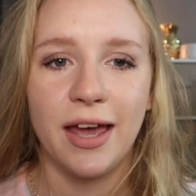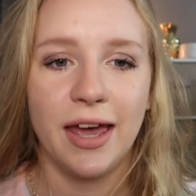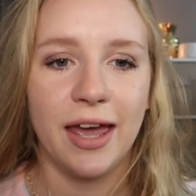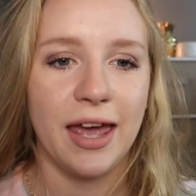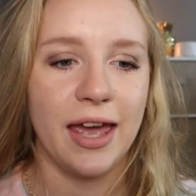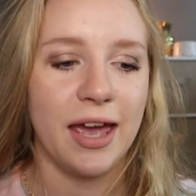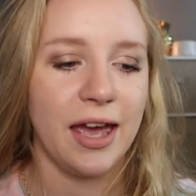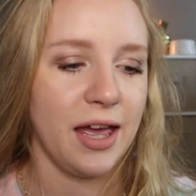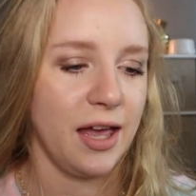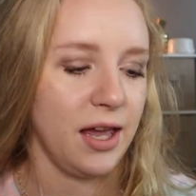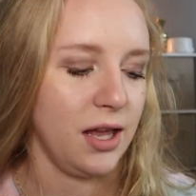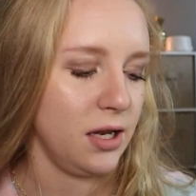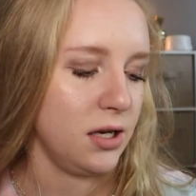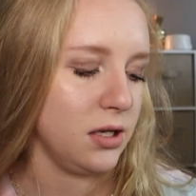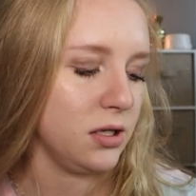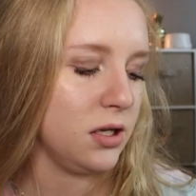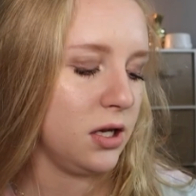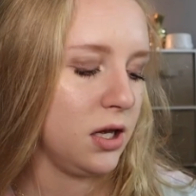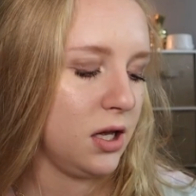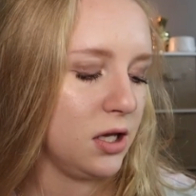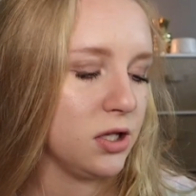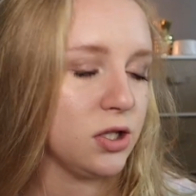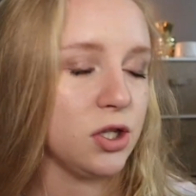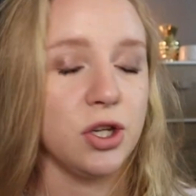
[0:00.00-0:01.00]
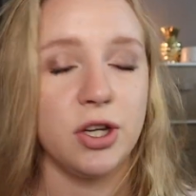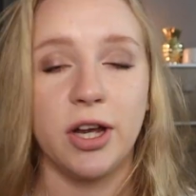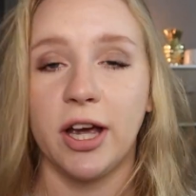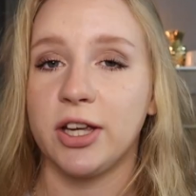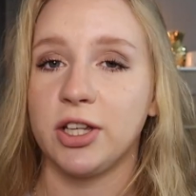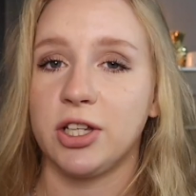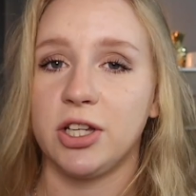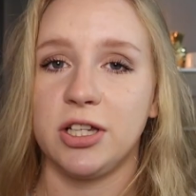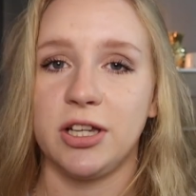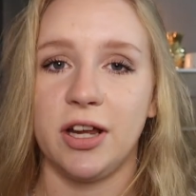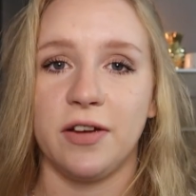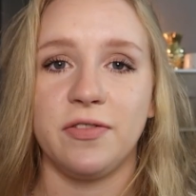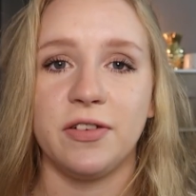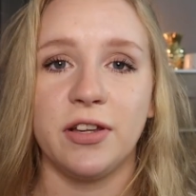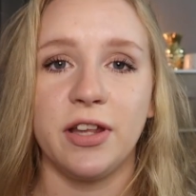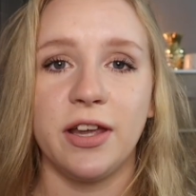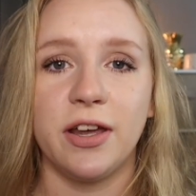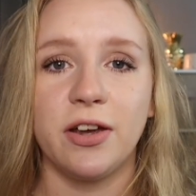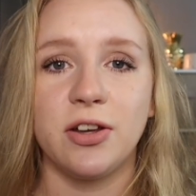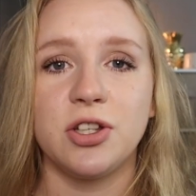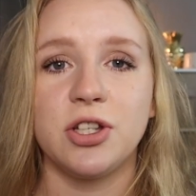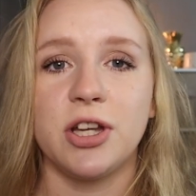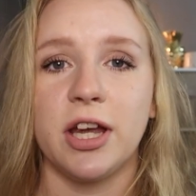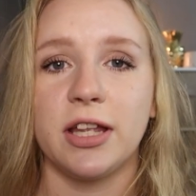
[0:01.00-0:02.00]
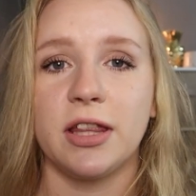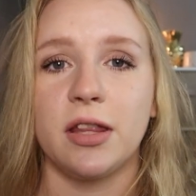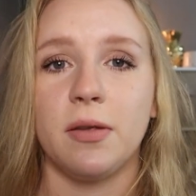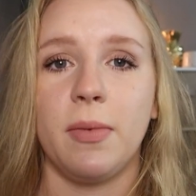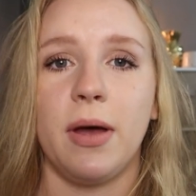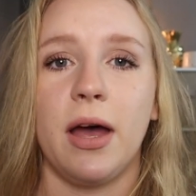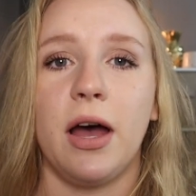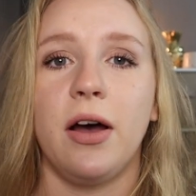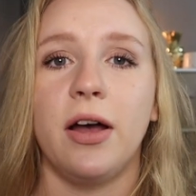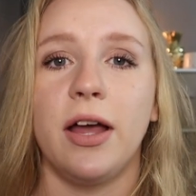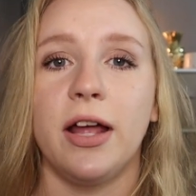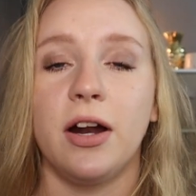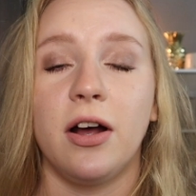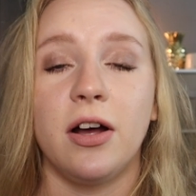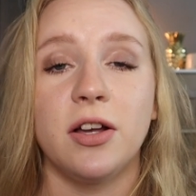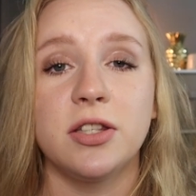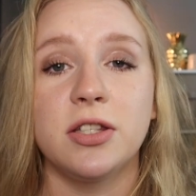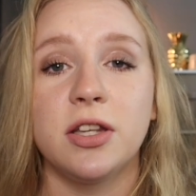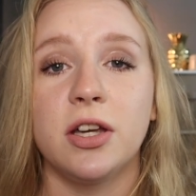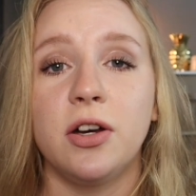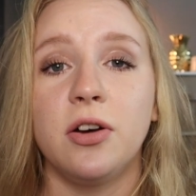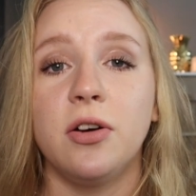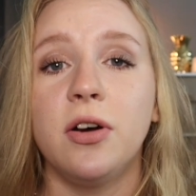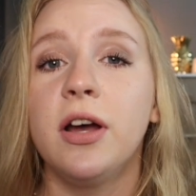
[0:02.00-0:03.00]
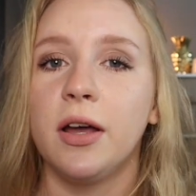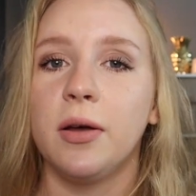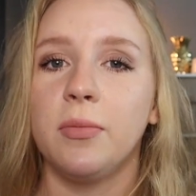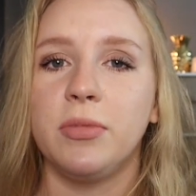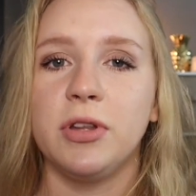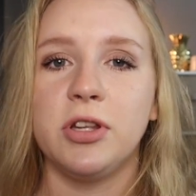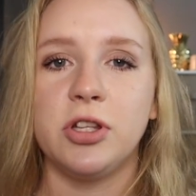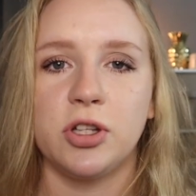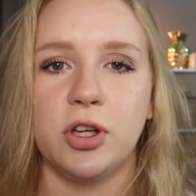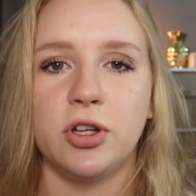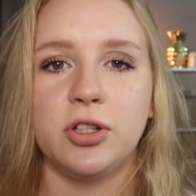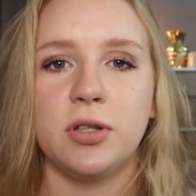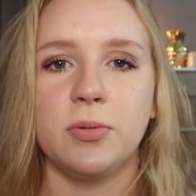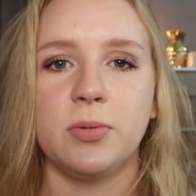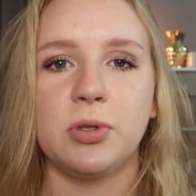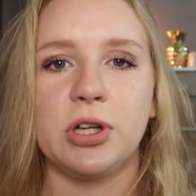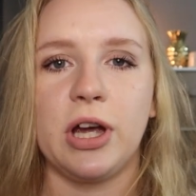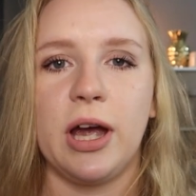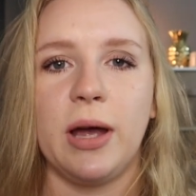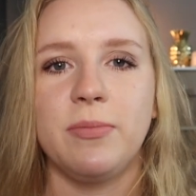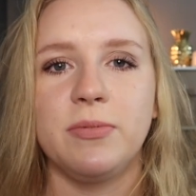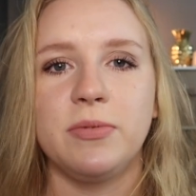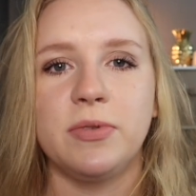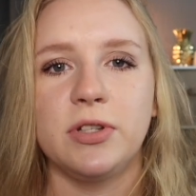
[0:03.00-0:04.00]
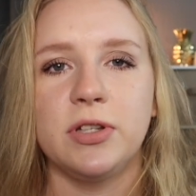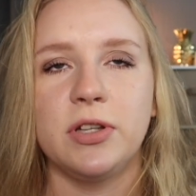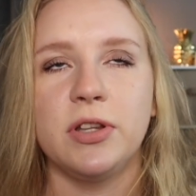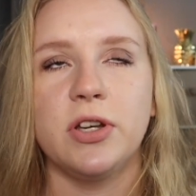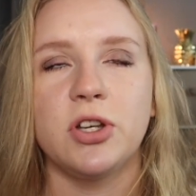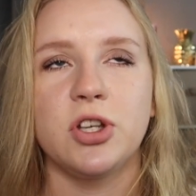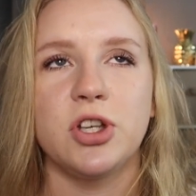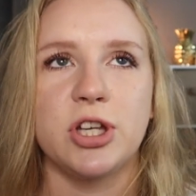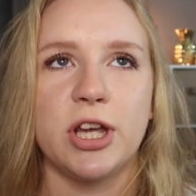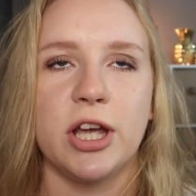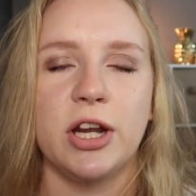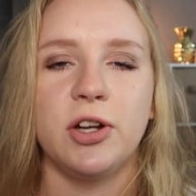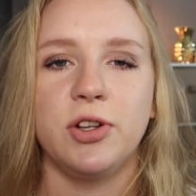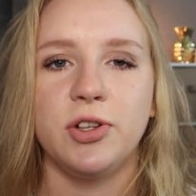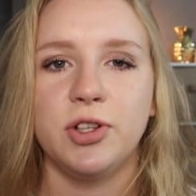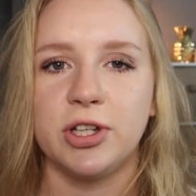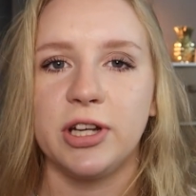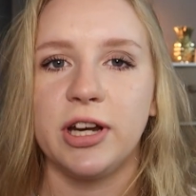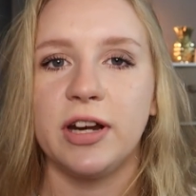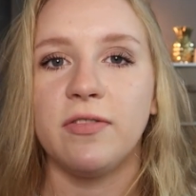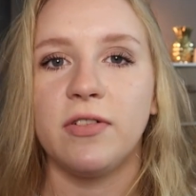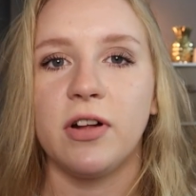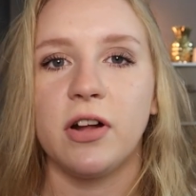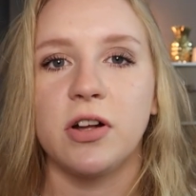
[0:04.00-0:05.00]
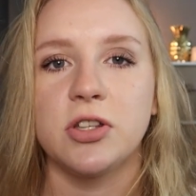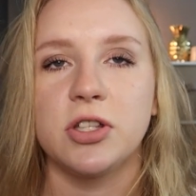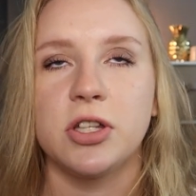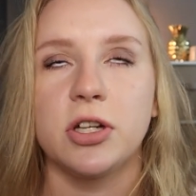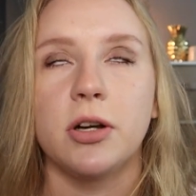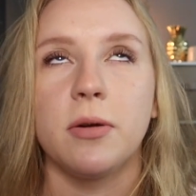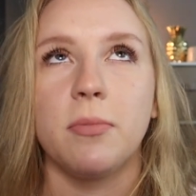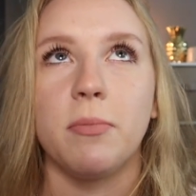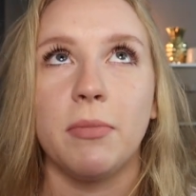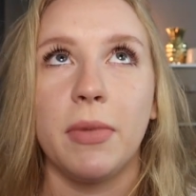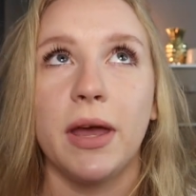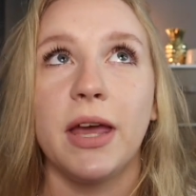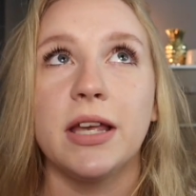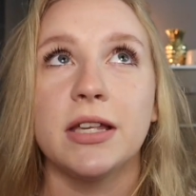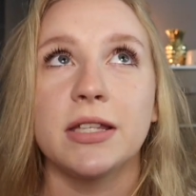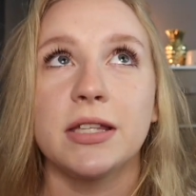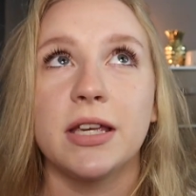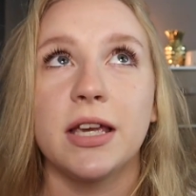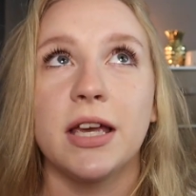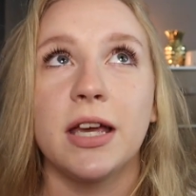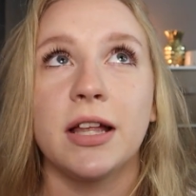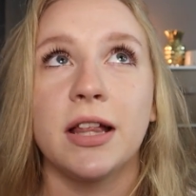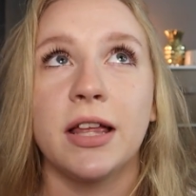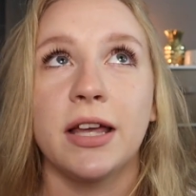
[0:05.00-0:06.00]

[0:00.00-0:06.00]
And so you guys should definitely go check them out. And also, please go subscribe to their channel, JATIE Vlogs. They're amazing.